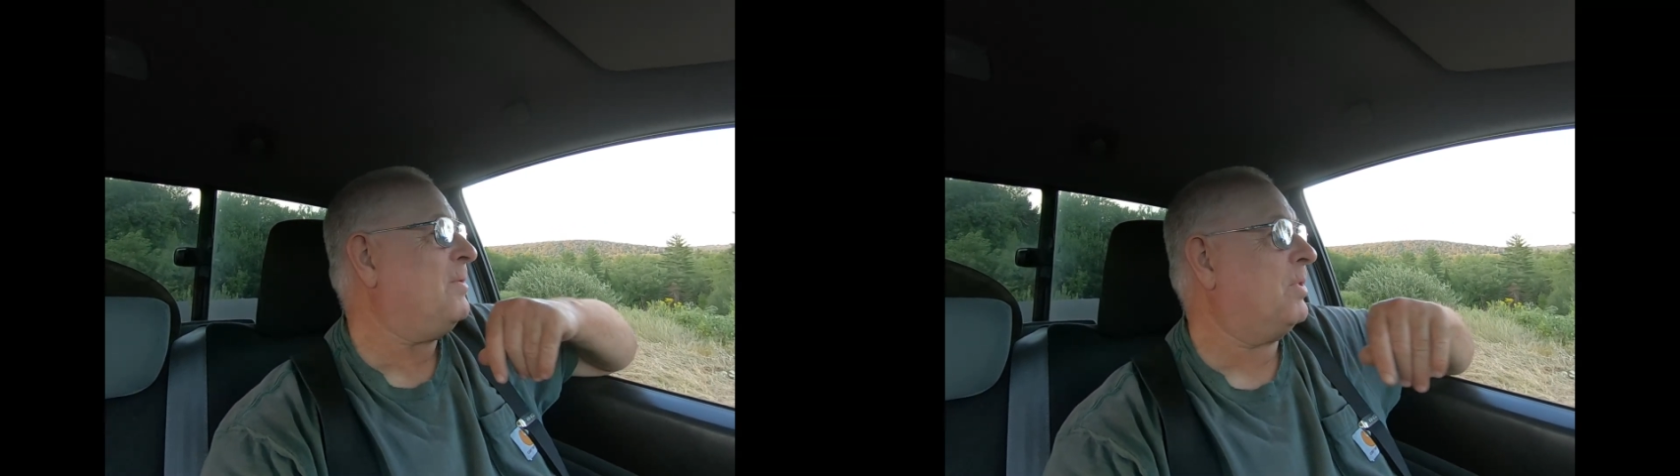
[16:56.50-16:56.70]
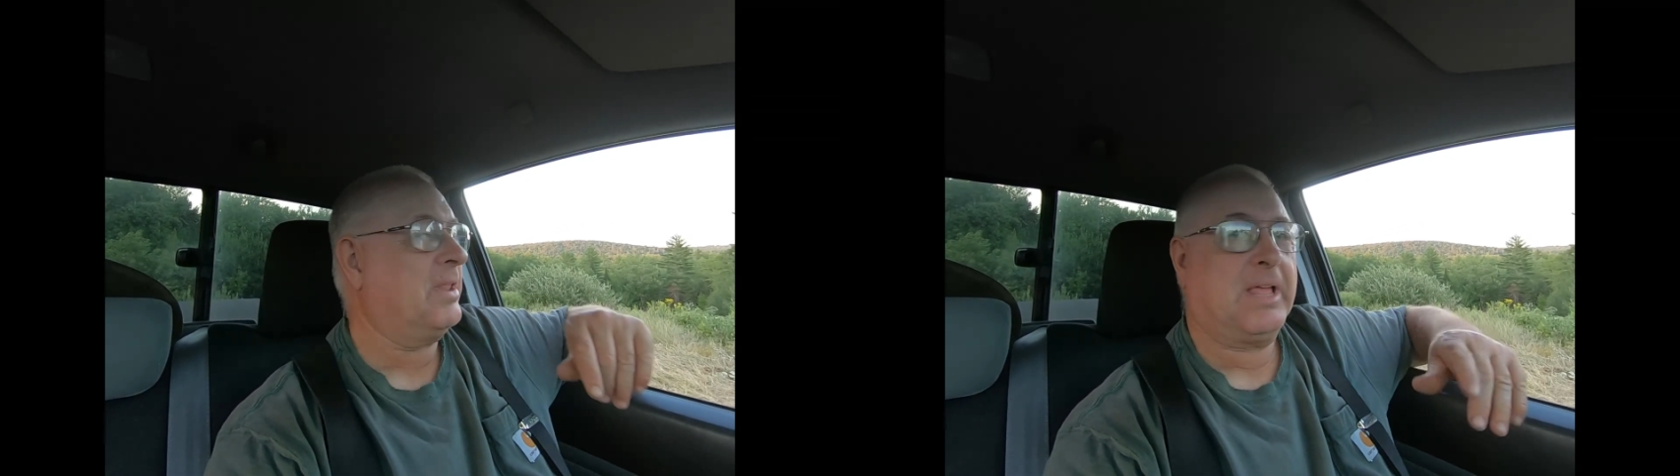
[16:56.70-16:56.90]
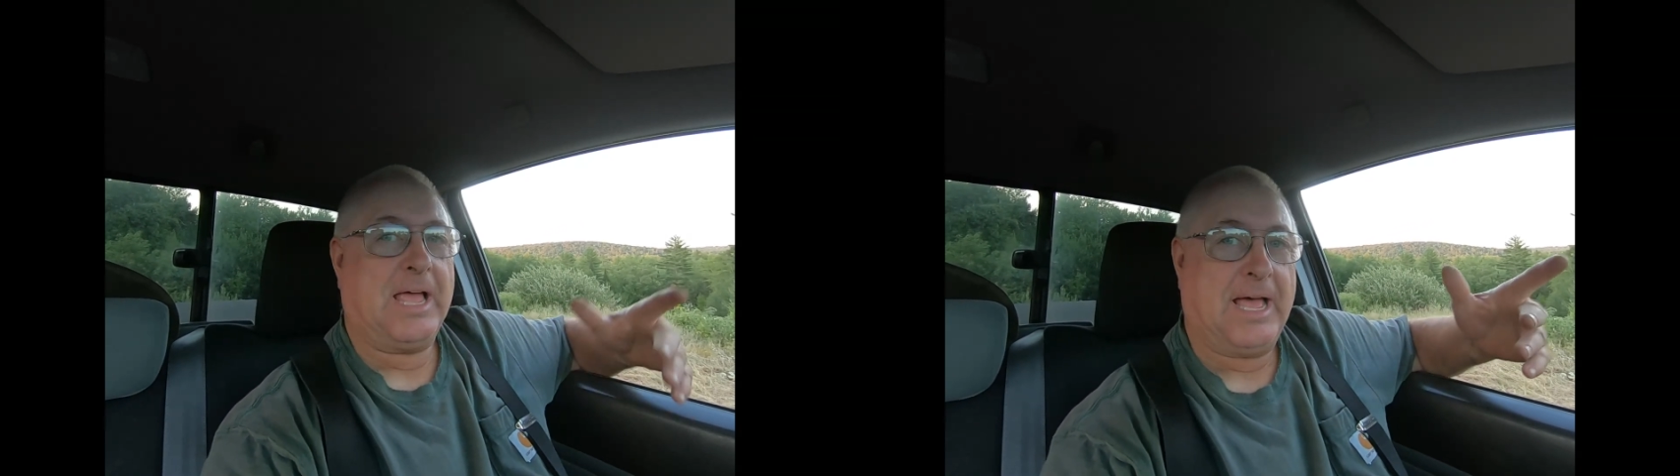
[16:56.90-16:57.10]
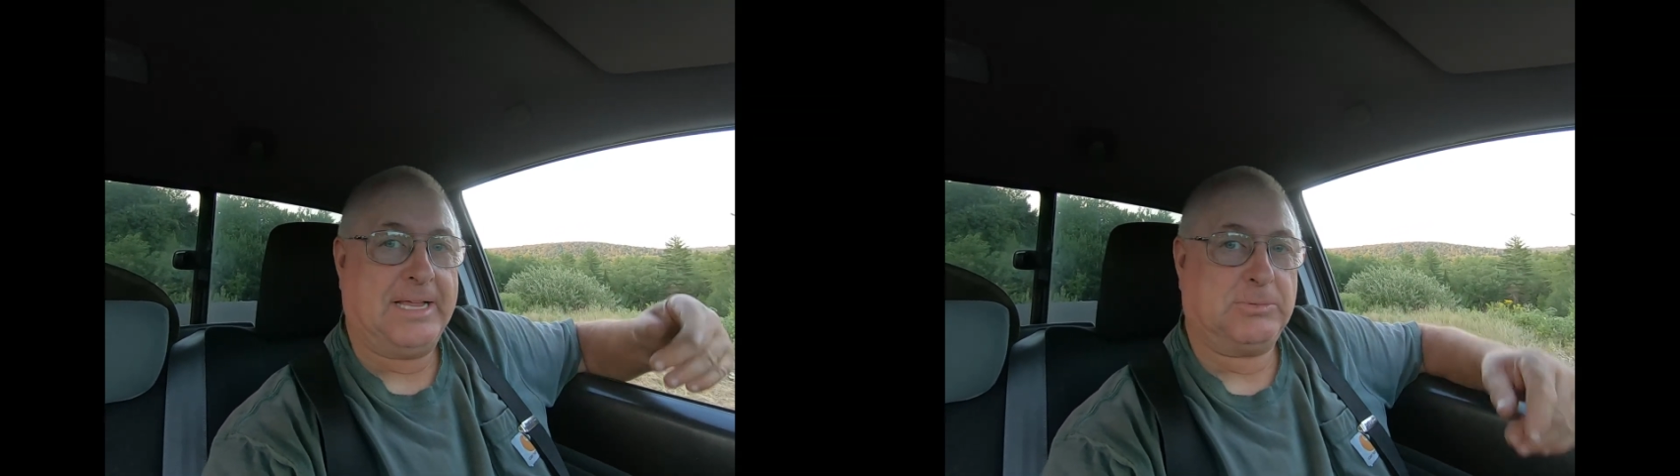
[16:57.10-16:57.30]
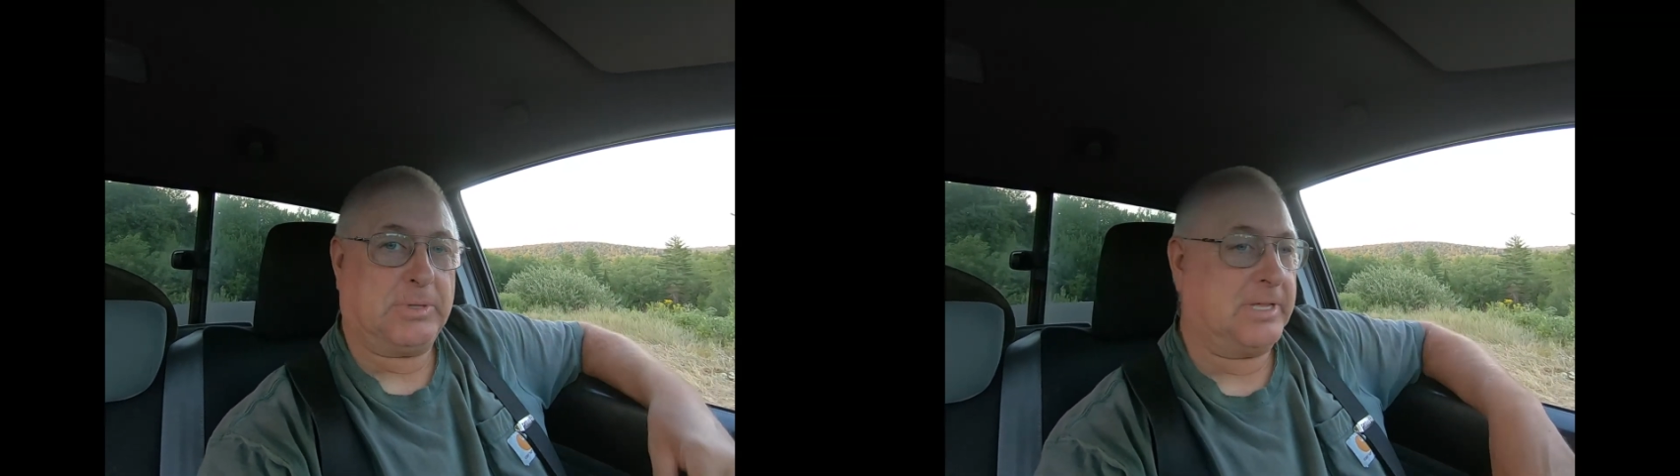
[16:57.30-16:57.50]
One of the
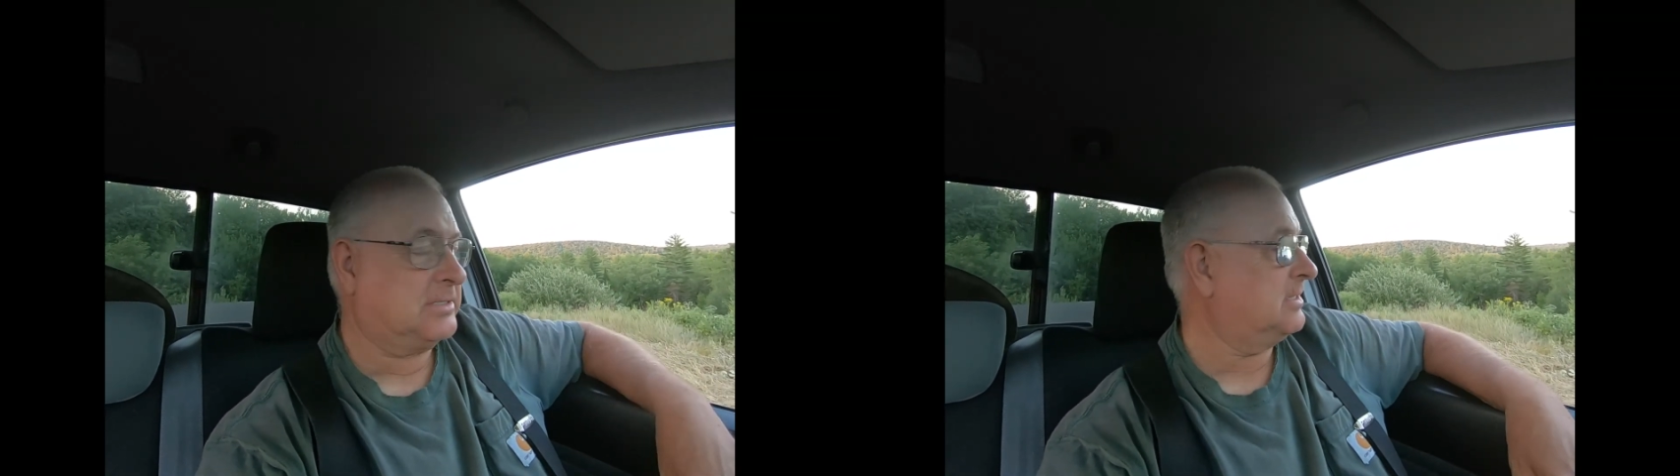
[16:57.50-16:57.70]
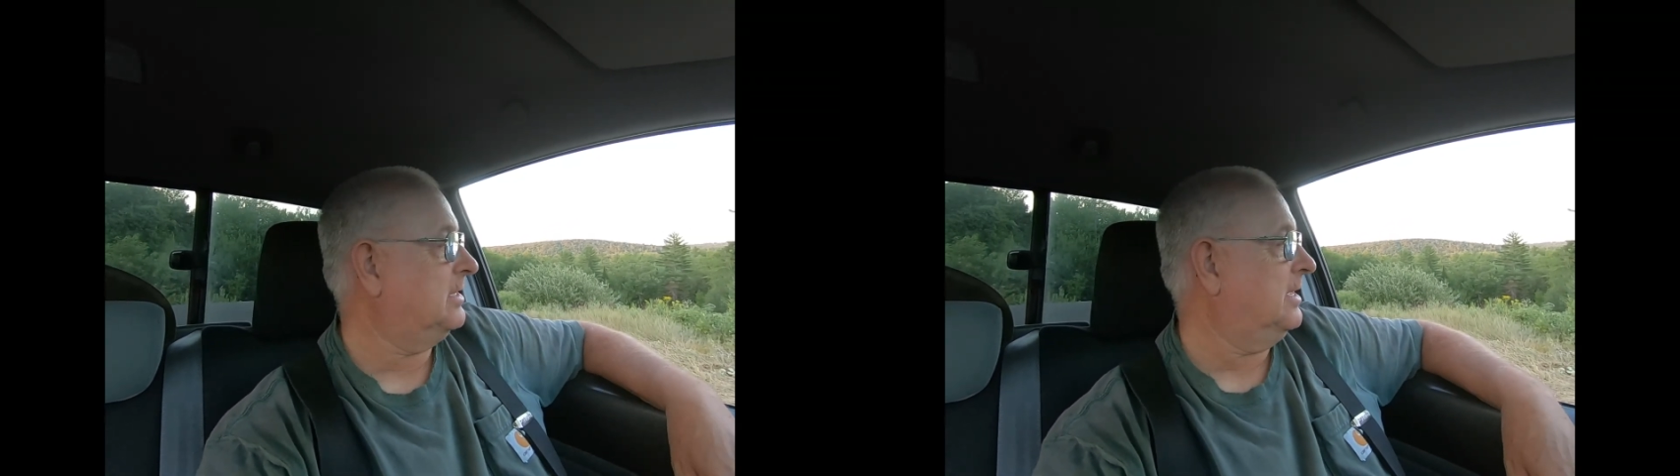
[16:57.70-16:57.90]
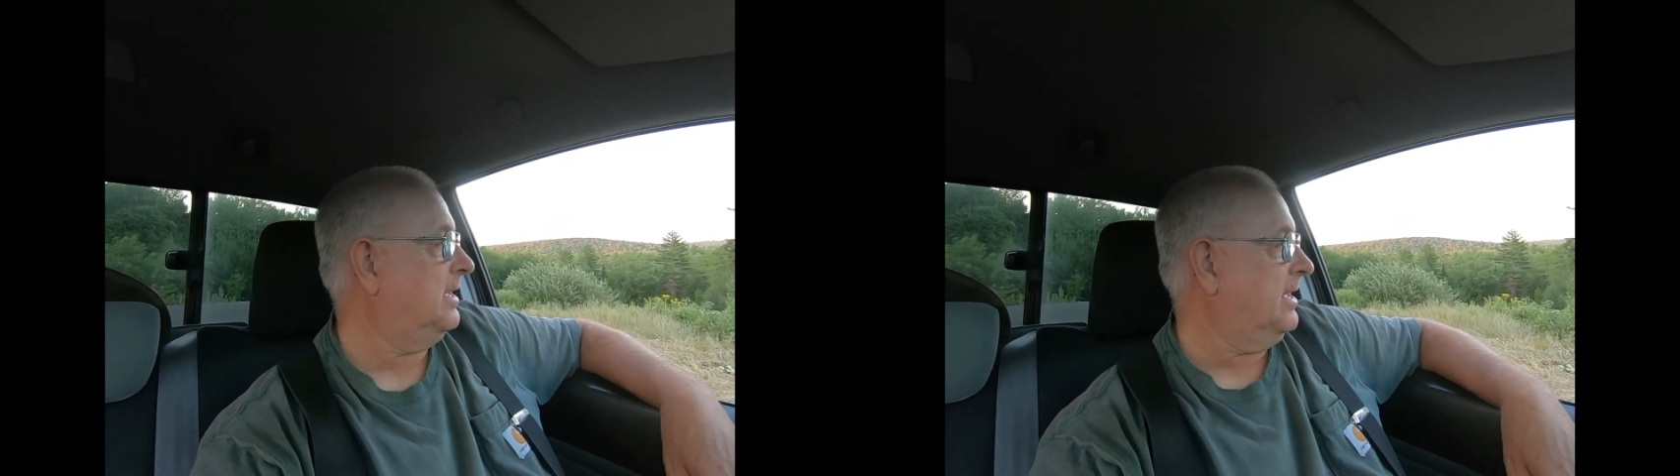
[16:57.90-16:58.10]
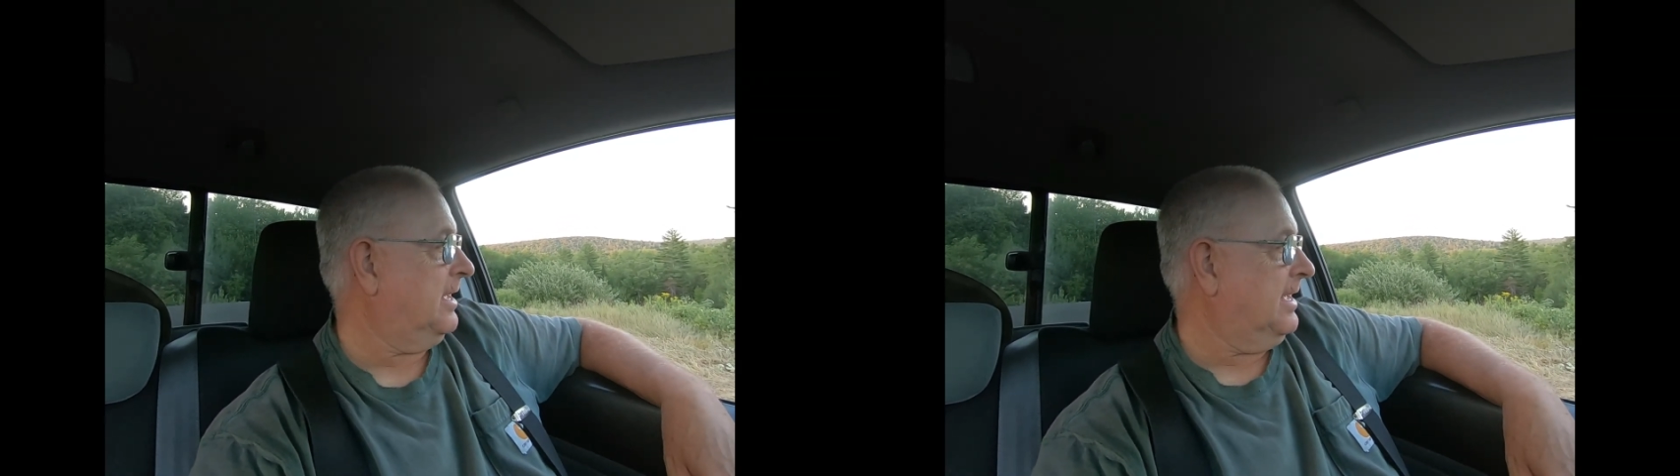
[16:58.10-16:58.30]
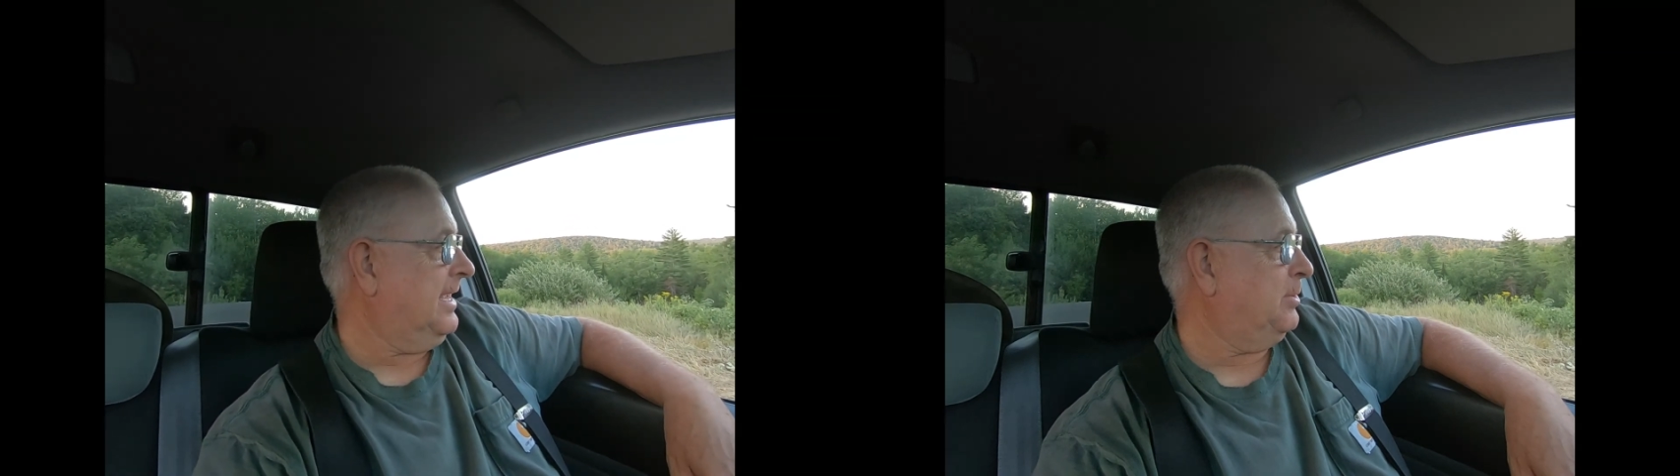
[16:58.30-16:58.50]
guys with us,
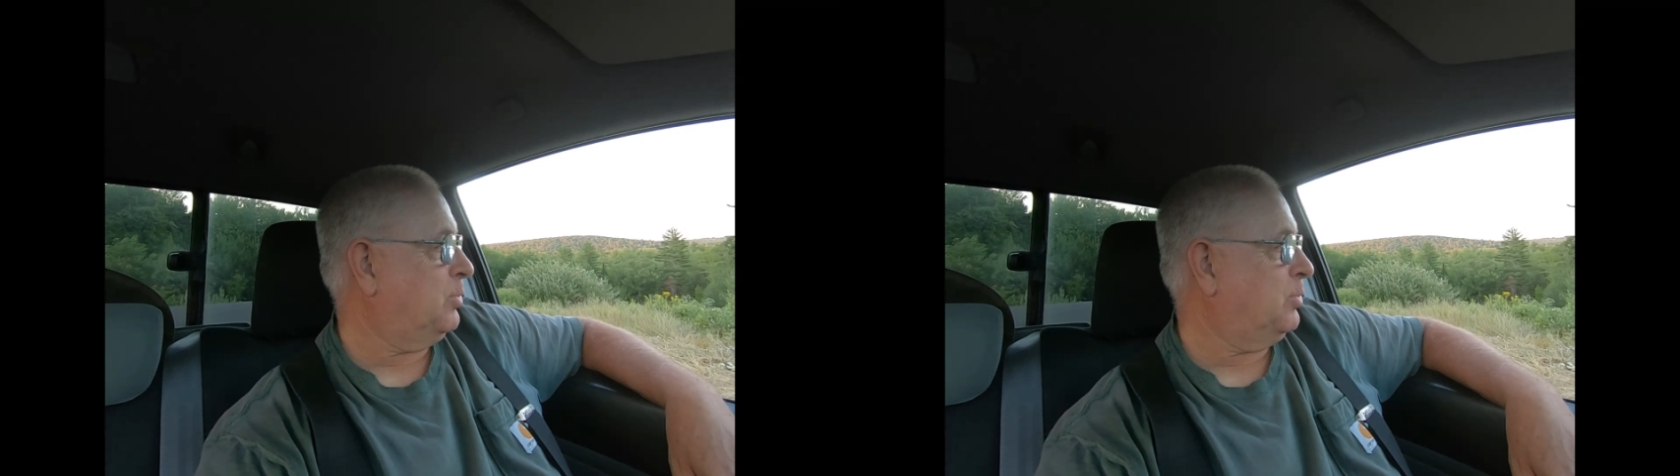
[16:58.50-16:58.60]
he